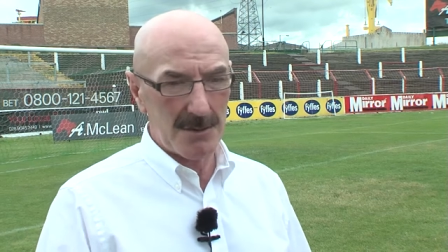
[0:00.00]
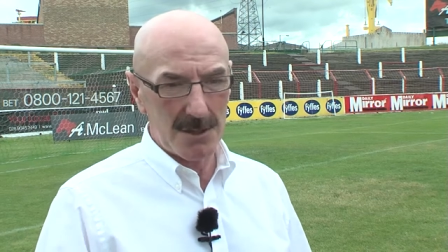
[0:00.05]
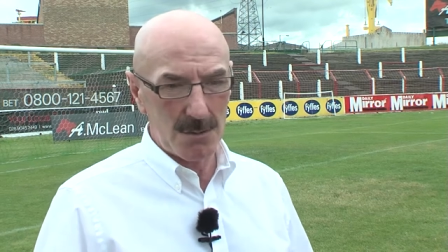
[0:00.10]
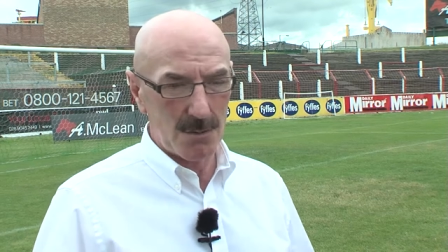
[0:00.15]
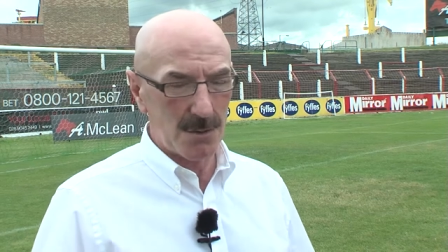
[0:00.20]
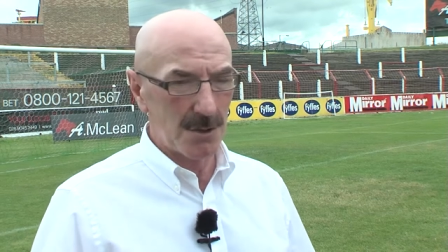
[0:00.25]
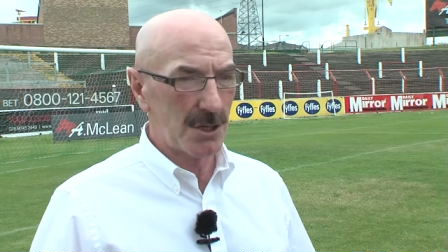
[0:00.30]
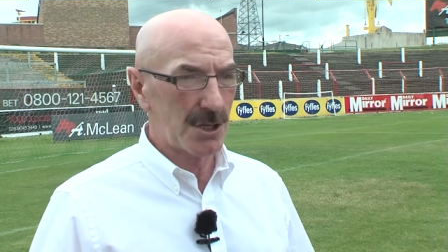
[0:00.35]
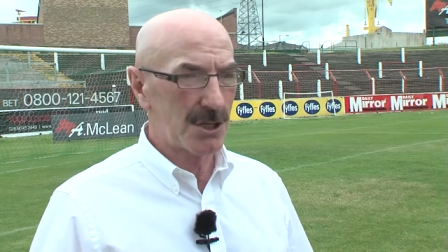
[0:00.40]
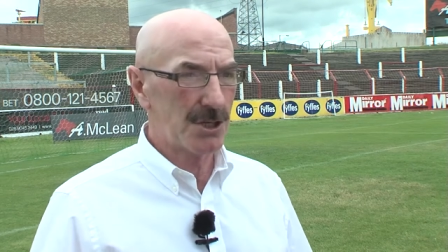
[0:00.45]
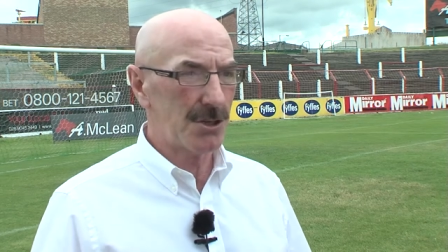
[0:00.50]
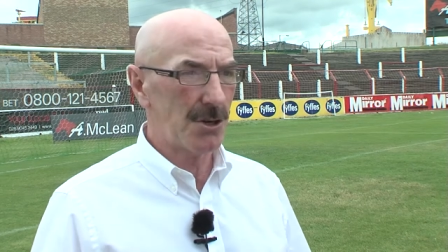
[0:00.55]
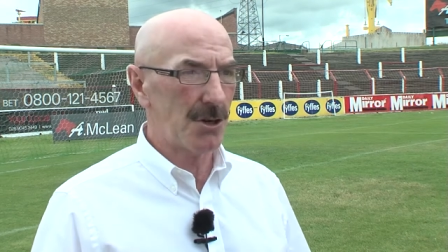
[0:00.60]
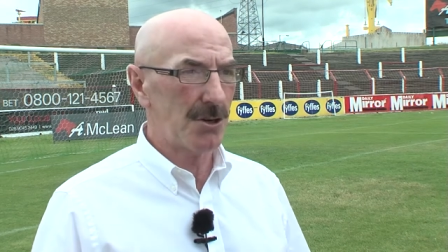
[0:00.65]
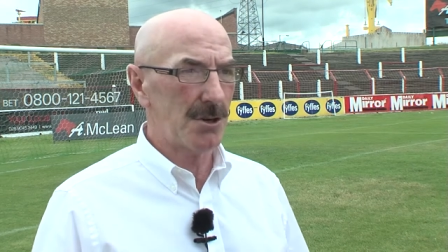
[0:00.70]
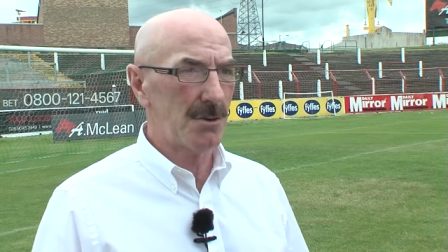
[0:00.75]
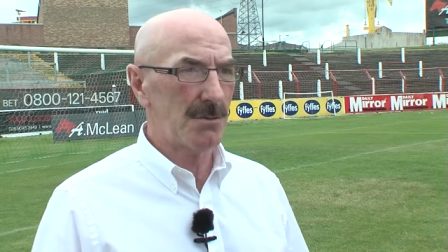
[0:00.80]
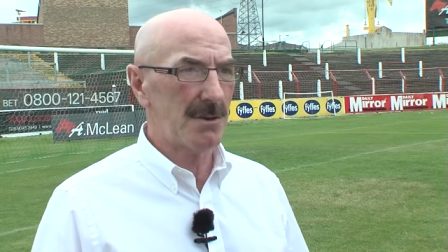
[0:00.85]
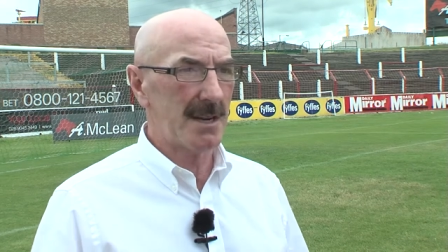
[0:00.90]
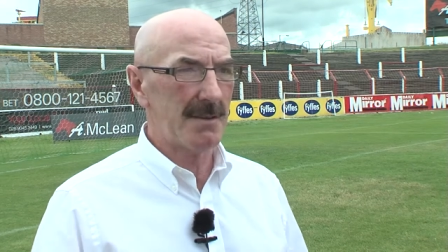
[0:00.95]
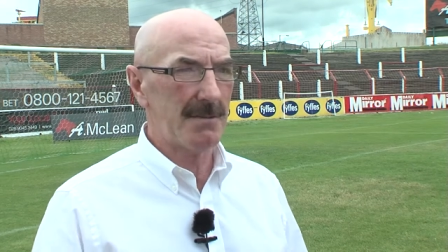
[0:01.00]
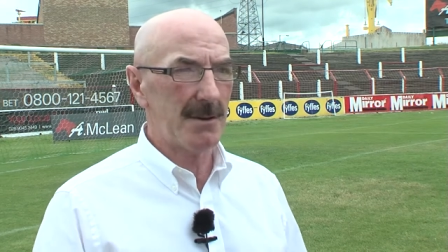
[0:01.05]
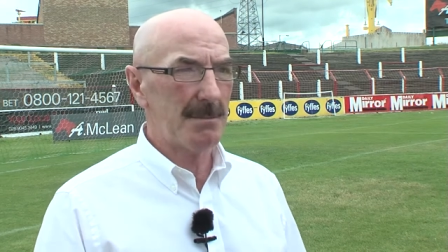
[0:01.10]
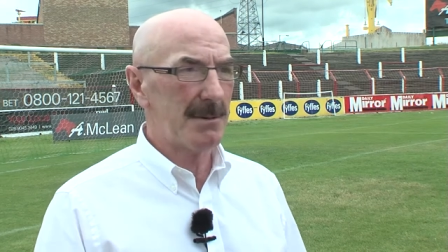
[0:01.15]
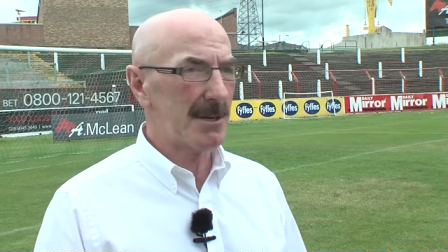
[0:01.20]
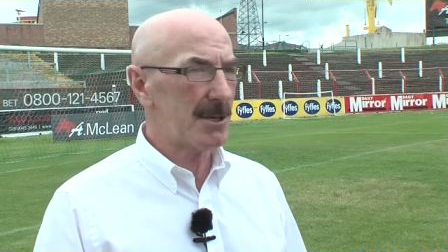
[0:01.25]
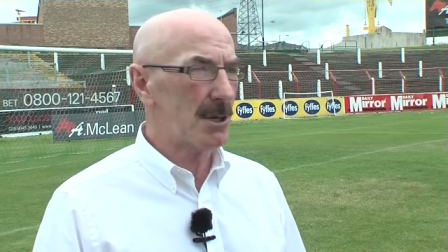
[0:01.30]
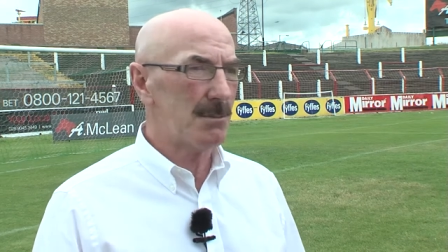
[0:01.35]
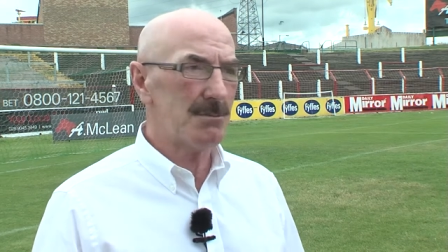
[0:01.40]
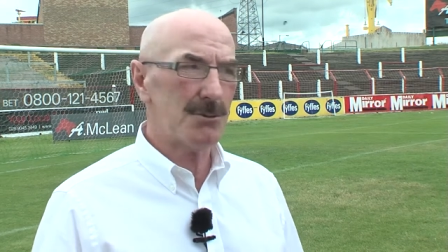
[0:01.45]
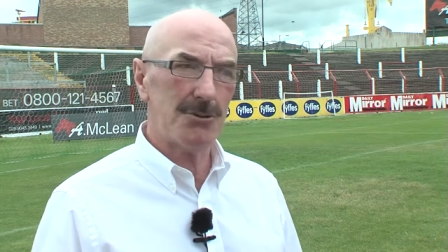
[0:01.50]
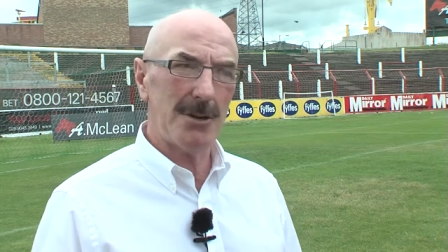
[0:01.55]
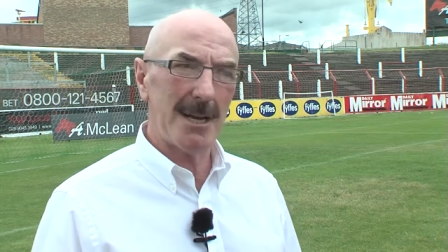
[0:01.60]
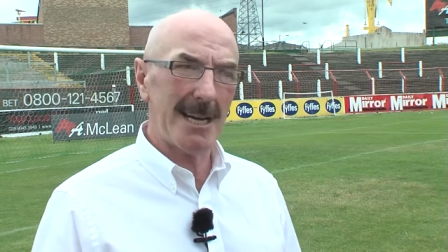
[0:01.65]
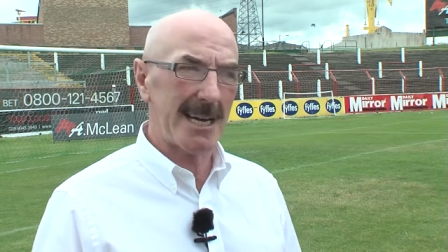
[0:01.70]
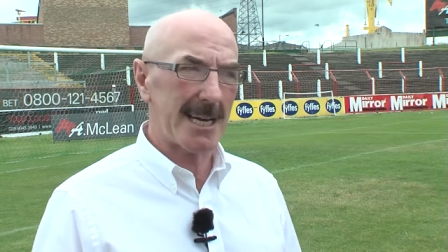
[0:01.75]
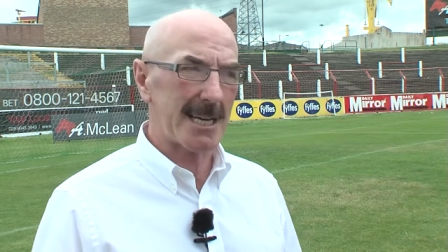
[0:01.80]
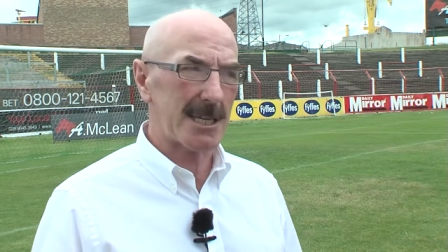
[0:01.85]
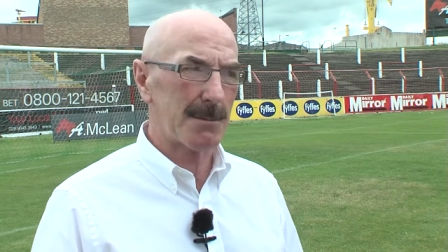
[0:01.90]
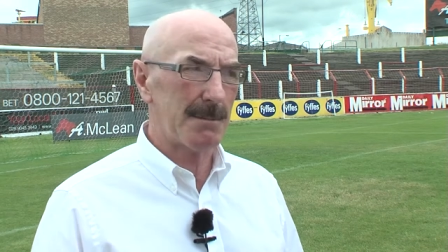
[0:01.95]
they want a shirt or whatever, it becomes
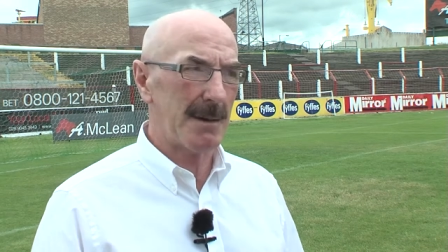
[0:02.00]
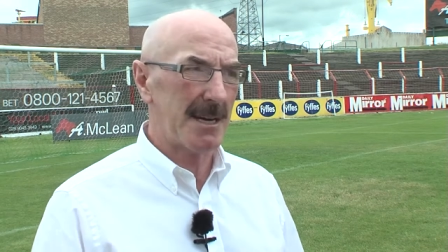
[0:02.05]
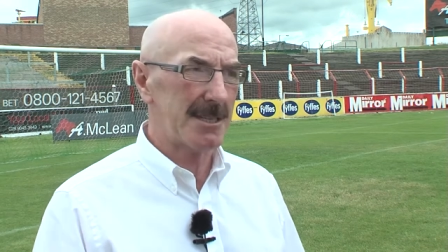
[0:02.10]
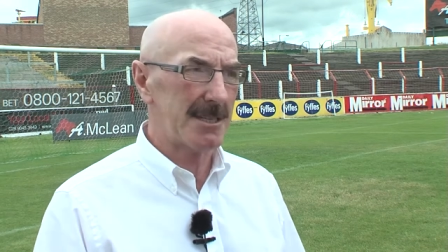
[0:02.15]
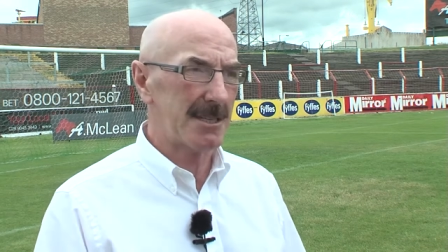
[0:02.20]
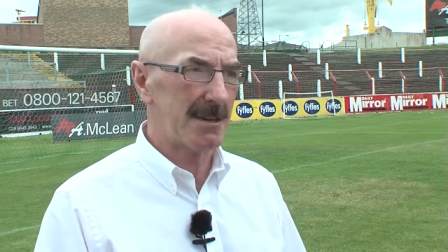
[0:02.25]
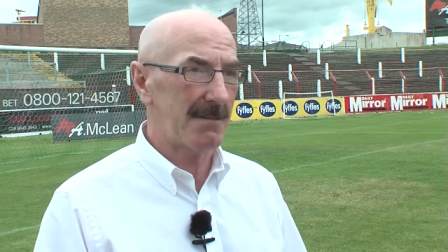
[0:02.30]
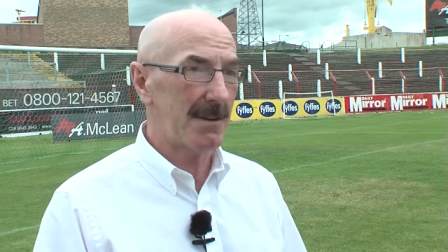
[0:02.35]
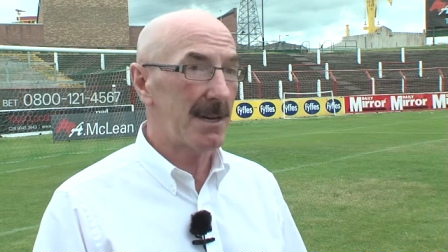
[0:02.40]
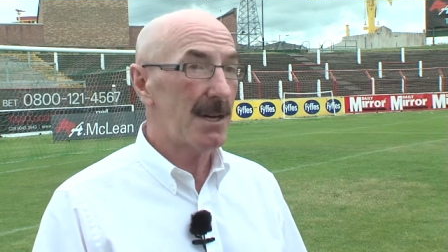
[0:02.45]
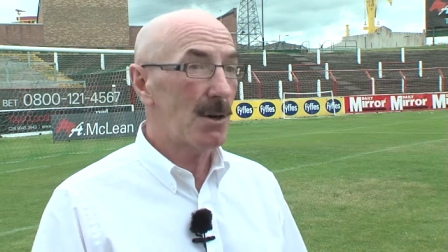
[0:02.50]
really expensive.